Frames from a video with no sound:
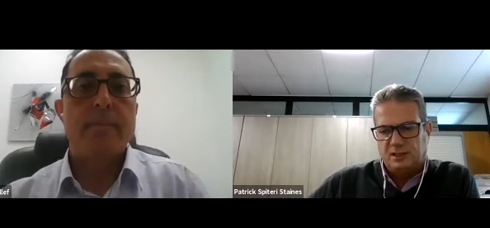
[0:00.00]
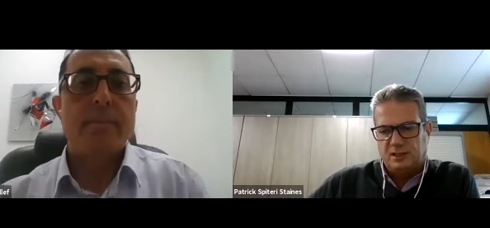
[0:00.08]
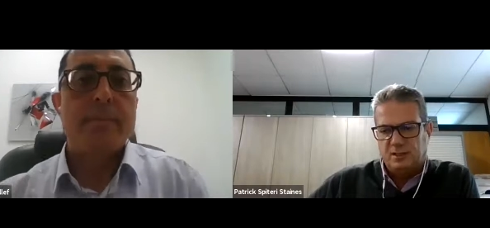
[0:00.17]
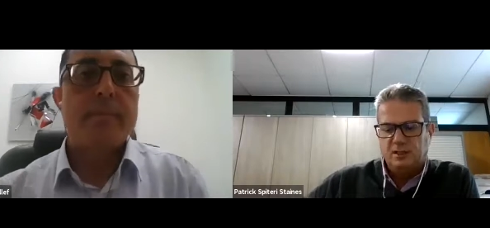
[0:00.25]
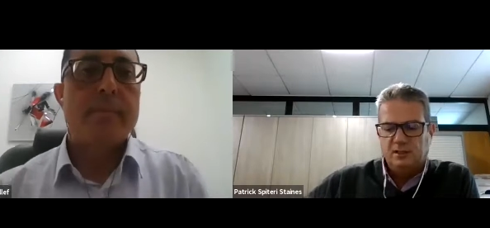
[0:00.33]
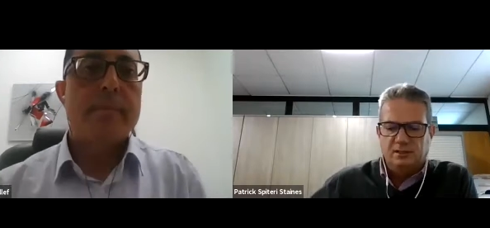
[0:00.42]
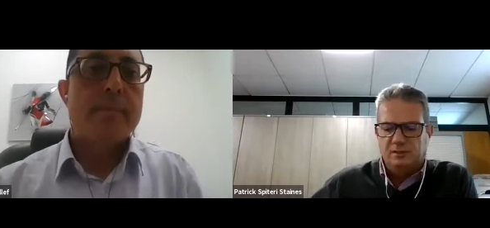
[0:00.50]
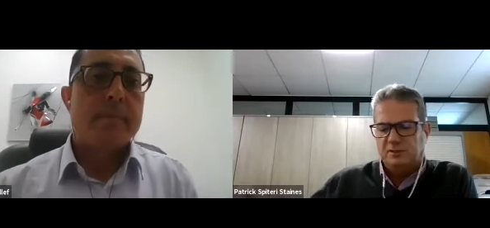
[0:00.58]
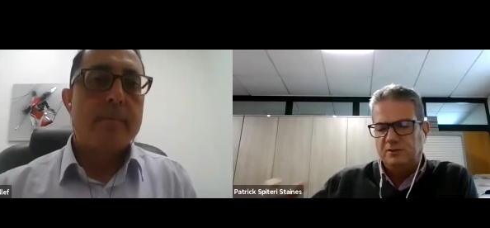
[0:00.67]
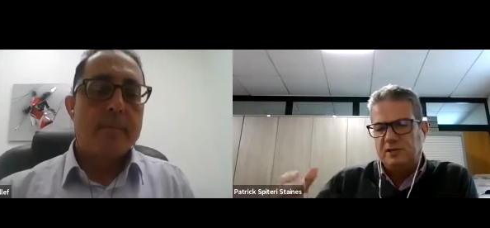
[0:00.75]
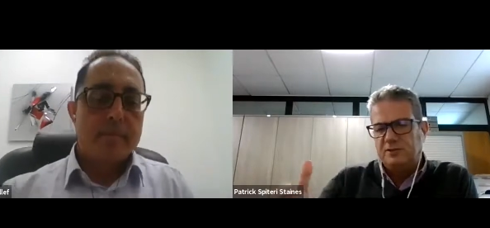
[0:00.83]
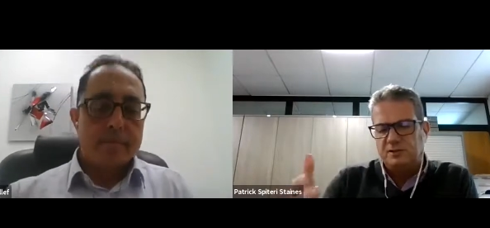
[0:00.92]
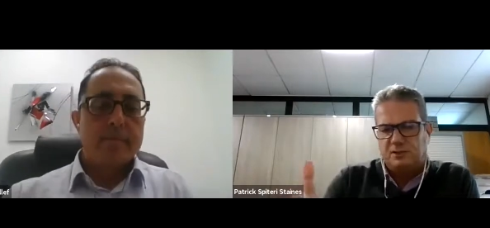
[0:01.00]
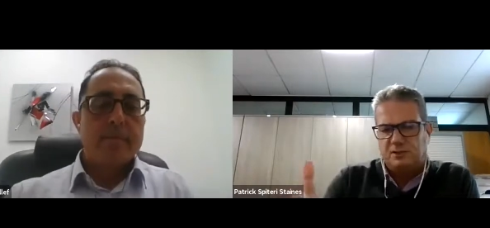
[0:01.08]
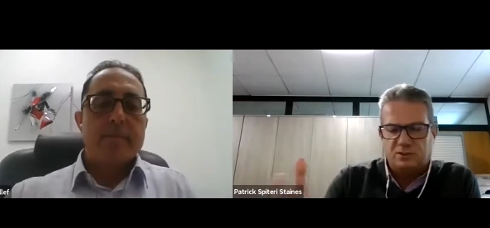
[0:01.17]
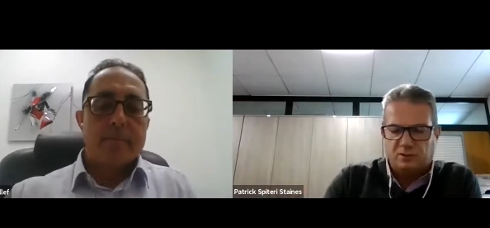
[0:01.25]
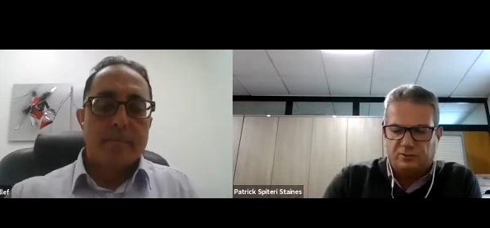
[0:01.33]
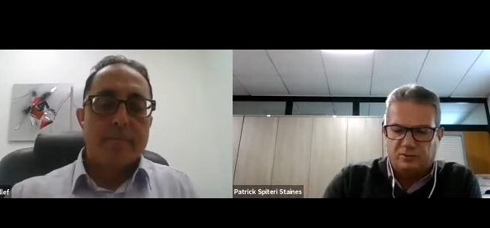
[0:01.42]
Speaker 1: uh, the, the
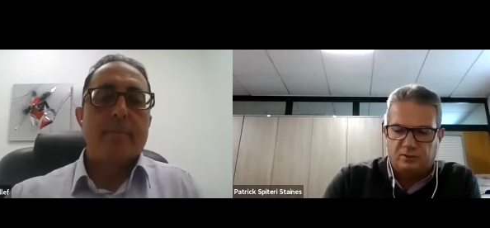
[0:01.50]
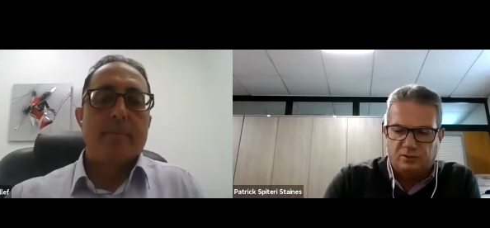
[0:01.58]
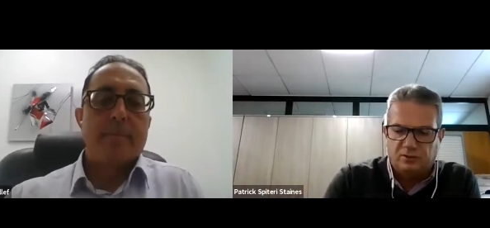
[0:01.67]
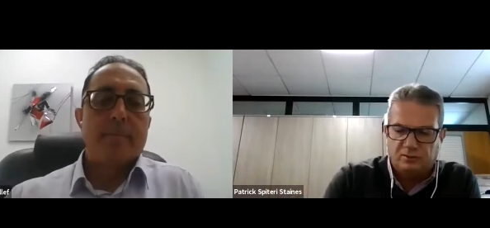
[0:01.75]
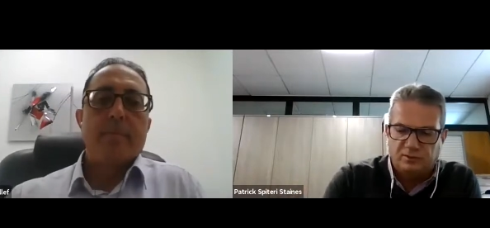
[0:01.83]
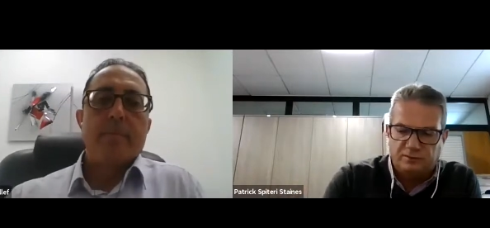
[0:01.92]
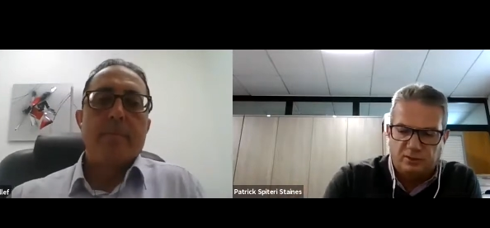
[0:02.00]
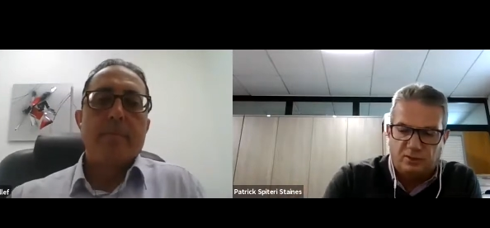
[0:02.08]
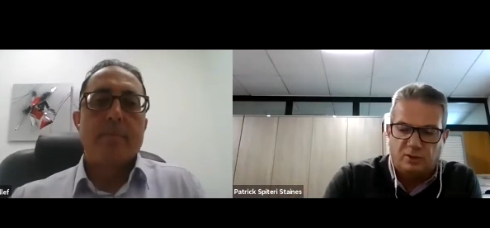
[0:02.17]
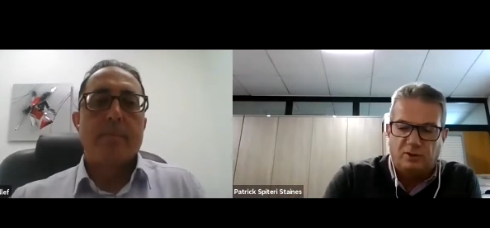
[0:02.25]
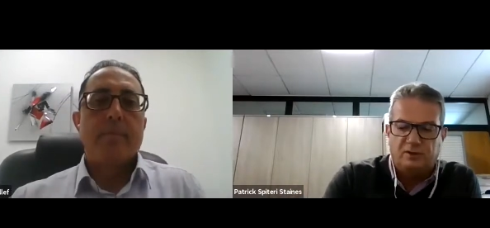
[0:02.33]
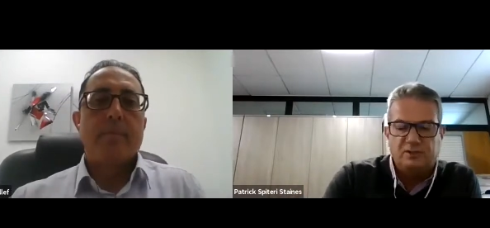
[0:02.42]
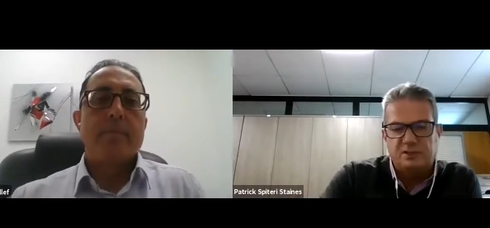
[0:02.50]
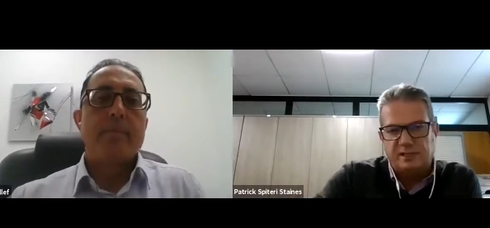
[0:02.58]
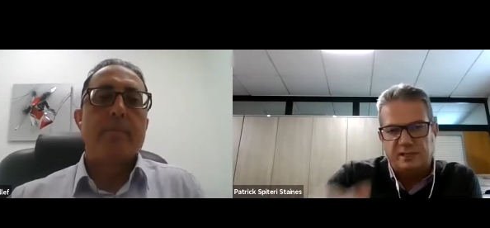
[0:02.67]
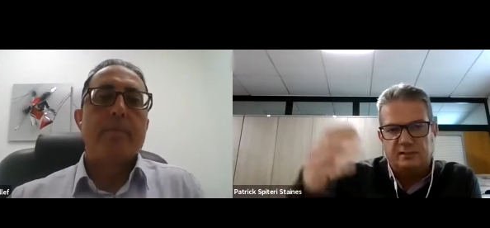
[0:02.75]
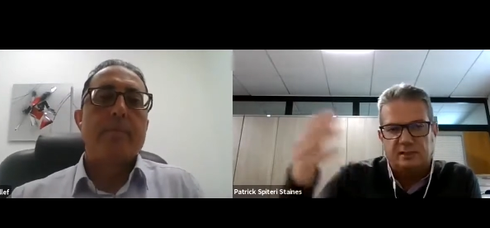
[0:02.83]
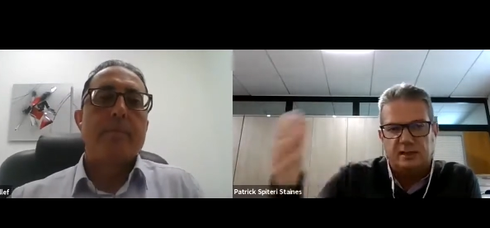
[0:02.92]
residence of, of, of, or the
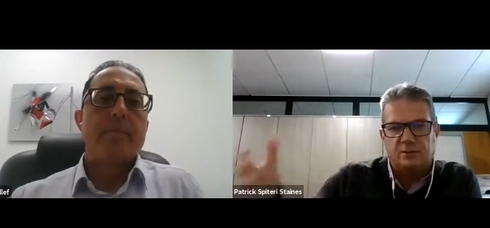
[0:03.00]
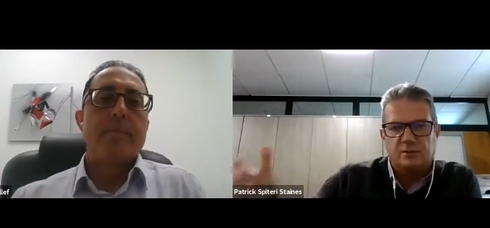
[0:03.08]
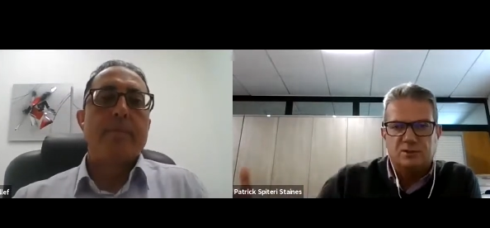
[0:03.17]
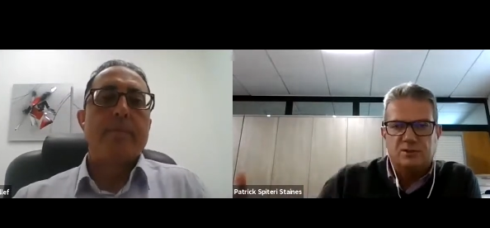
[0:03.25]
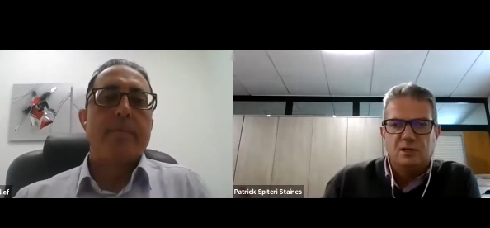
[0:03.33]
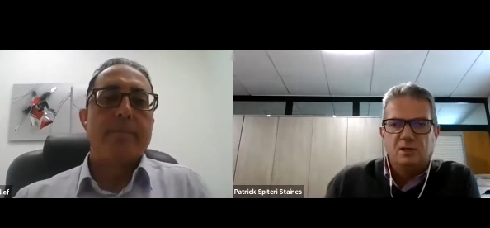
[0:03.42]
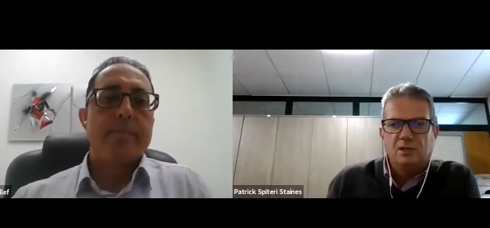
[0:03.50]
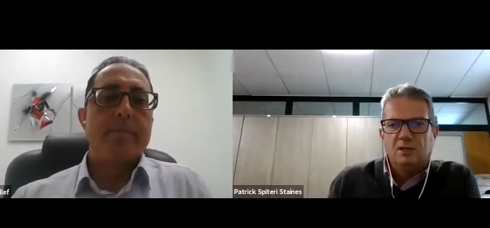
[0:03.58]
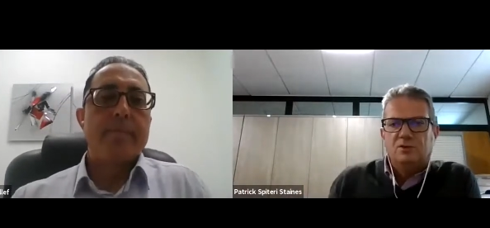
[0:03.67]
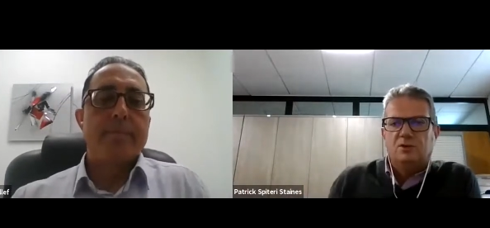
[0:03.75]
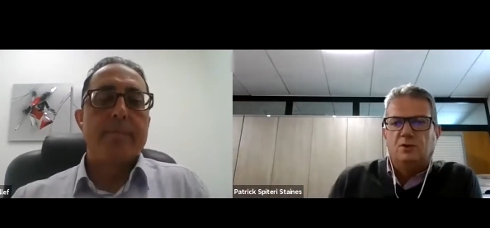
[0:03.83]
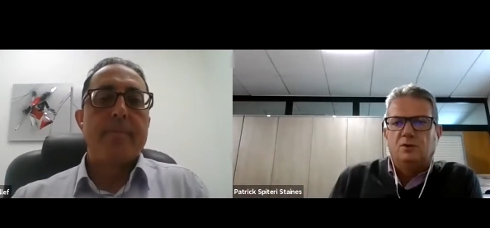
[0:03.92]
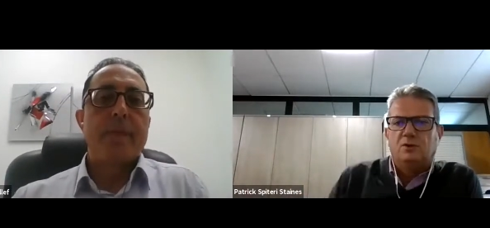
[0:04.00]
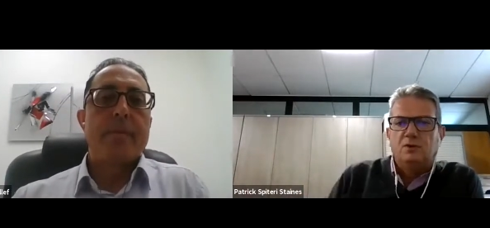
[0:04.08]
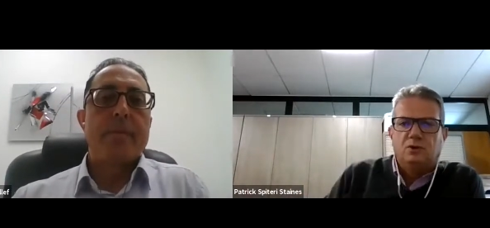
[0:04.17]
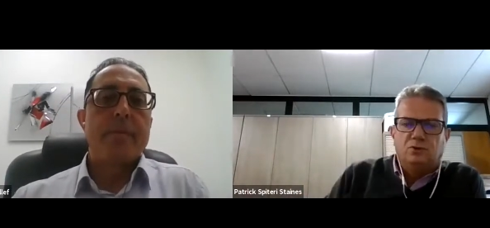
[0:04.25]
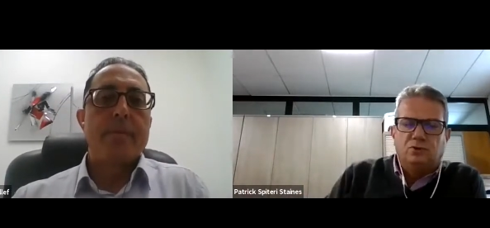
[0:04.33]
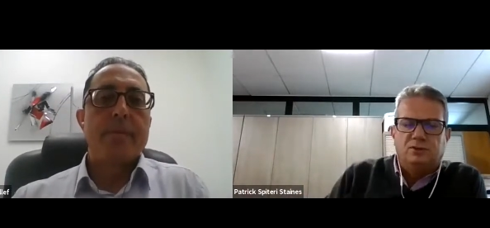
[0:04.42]
second house. So
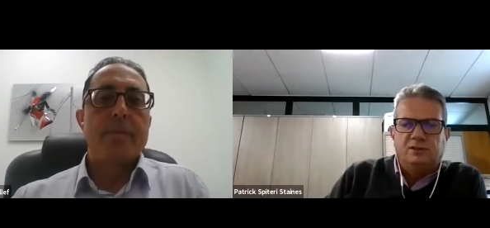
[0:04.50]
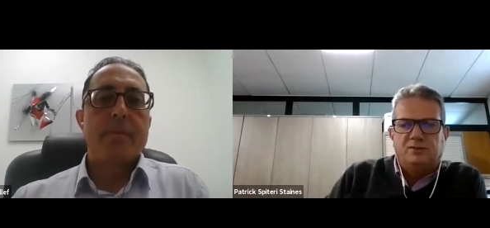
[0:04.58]
could the